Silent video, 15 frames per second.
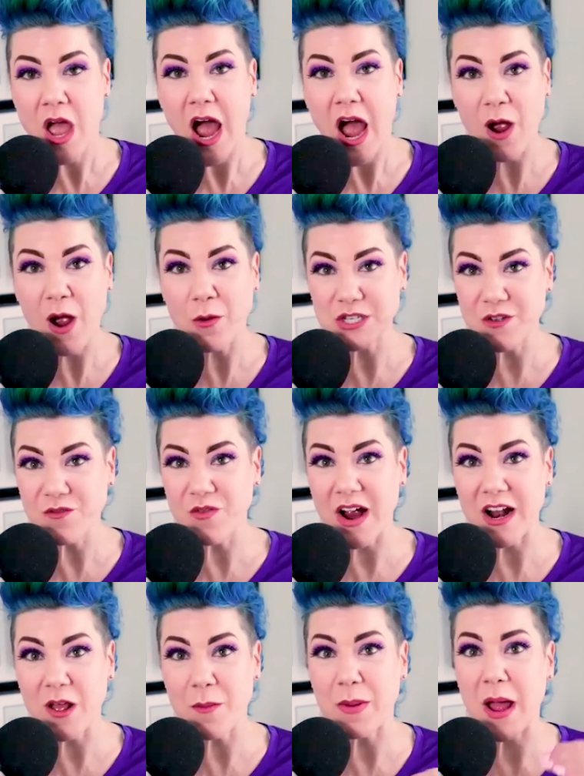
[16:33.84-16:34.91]
I was
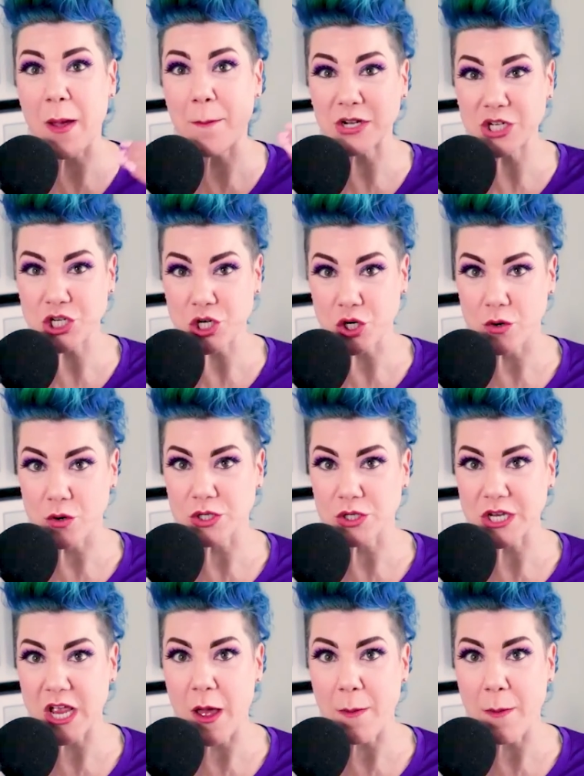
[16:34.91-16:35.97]
invited by a bunch of girls
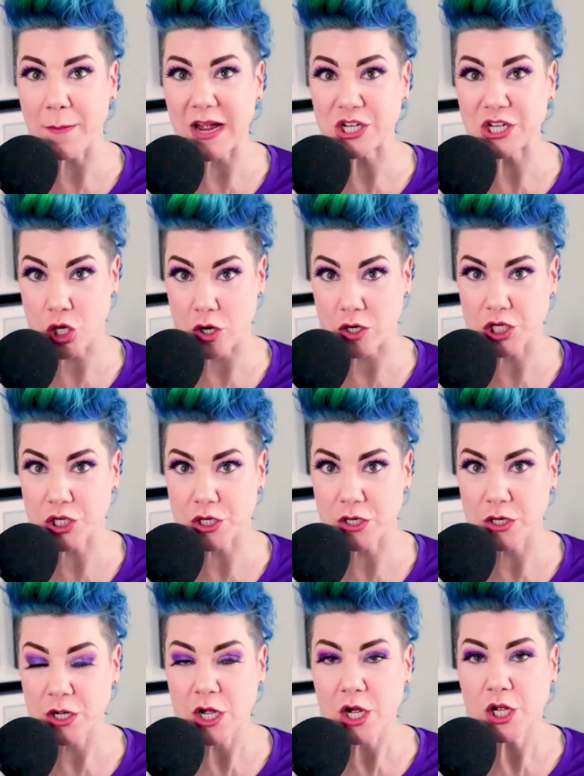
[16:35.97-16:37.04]
at my church
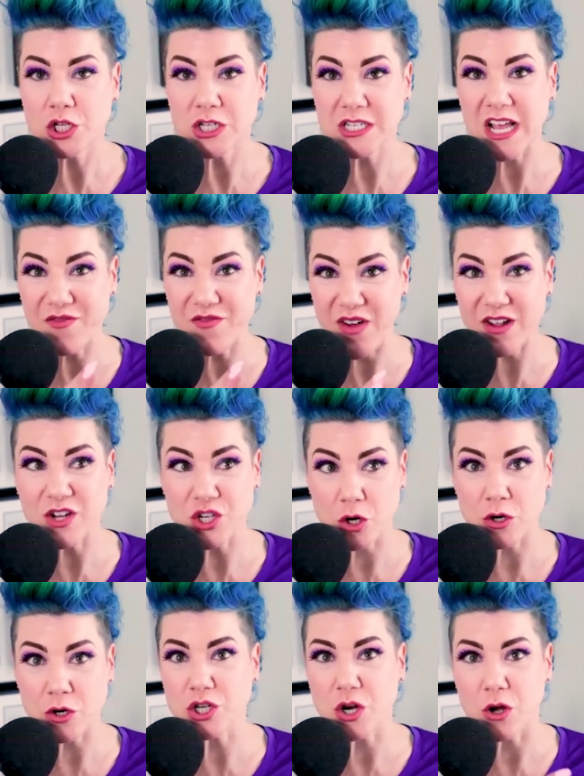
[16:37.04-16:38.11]
because I found a
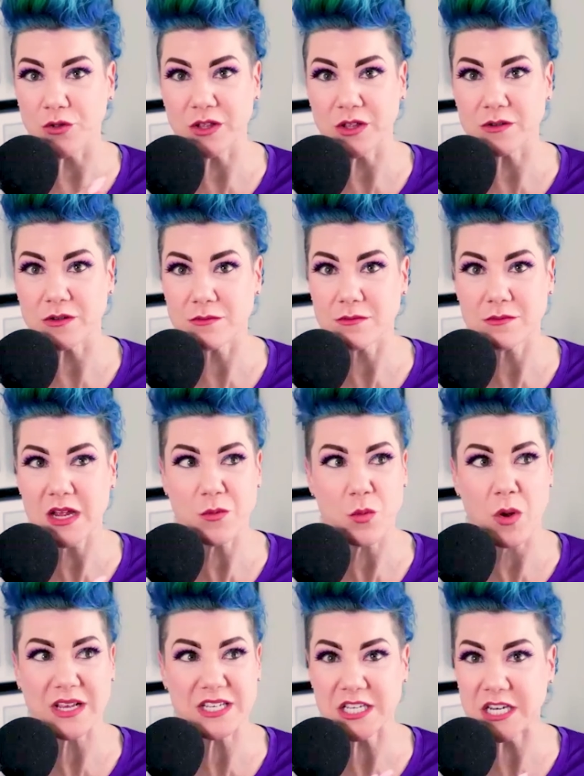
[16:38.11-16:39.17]
church called the
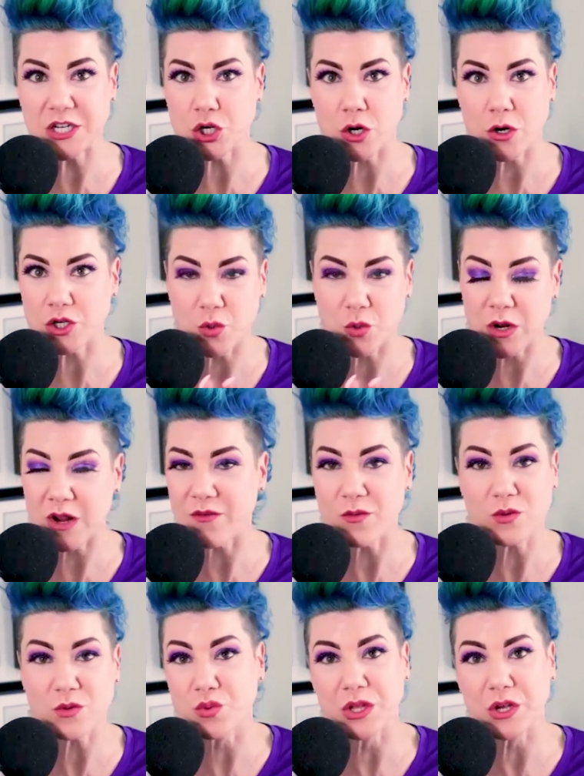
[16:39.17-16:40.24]
NYC Church or whatever. It
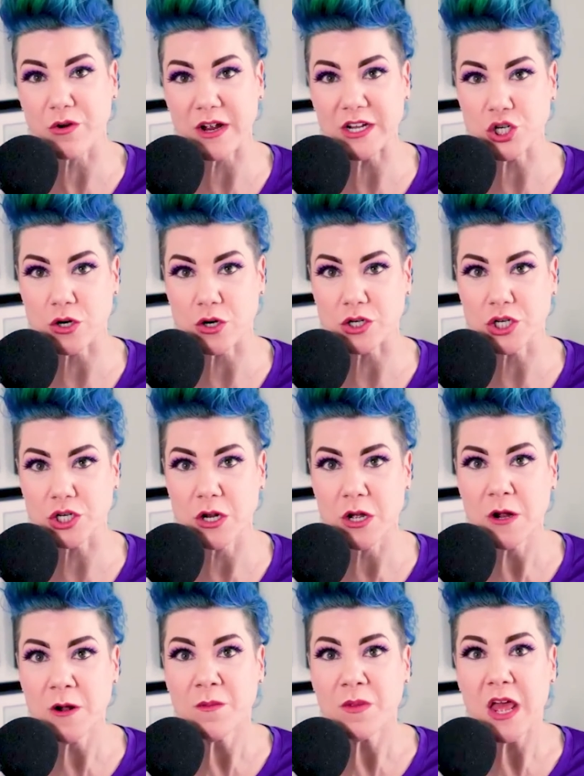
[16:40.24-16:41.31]
was a really great church.
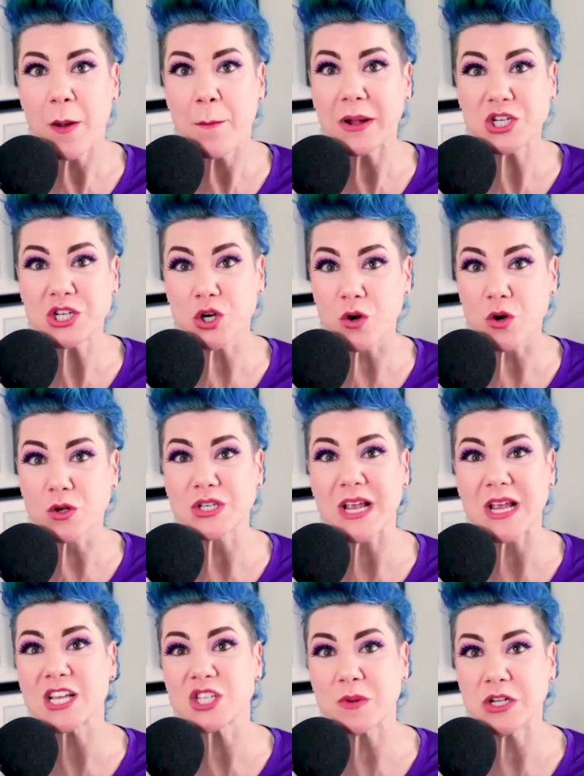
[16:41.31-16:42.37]
And a bunch of girls
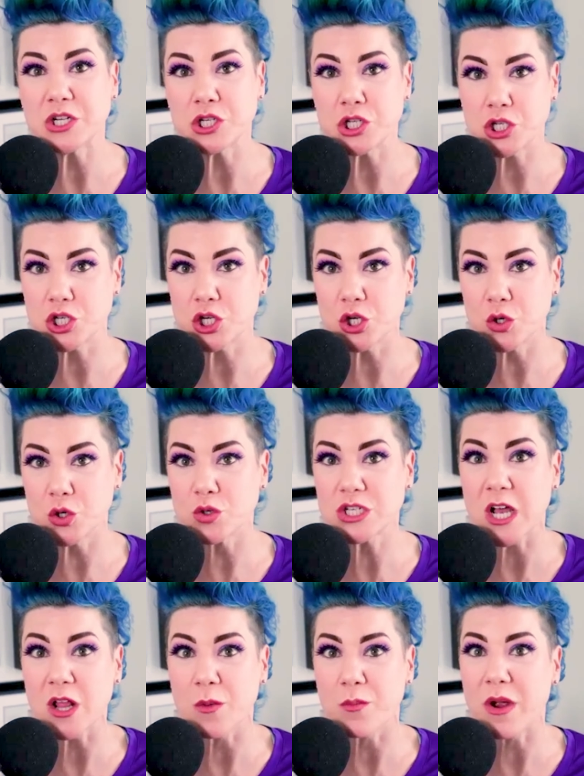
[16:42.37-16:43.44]
asked me to, to
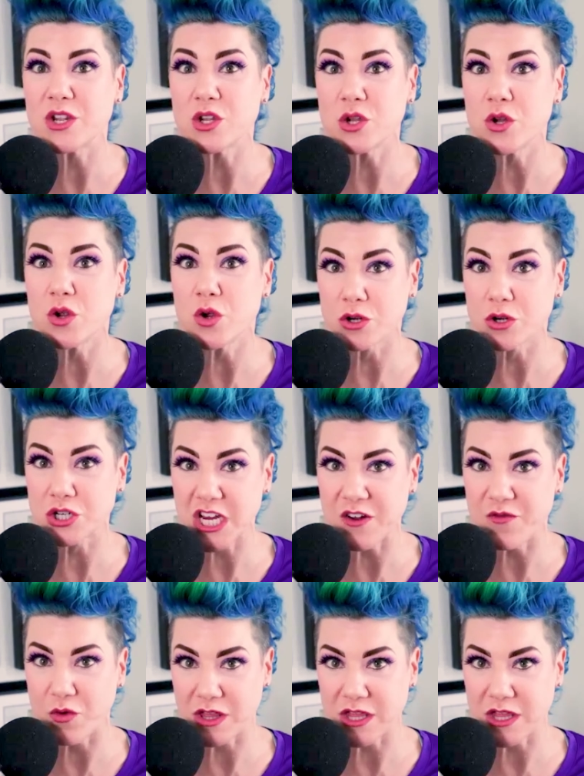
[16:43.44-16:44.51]
celebrate New Year's
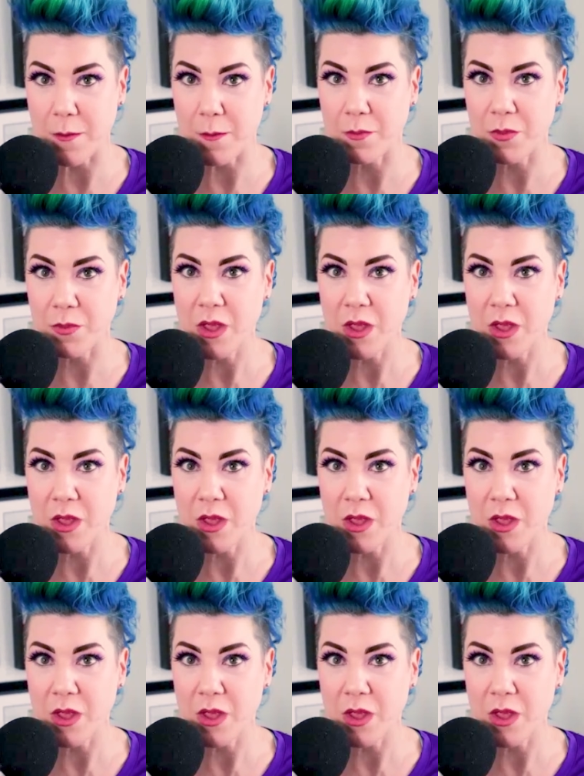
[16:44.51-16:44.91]
Eve with them.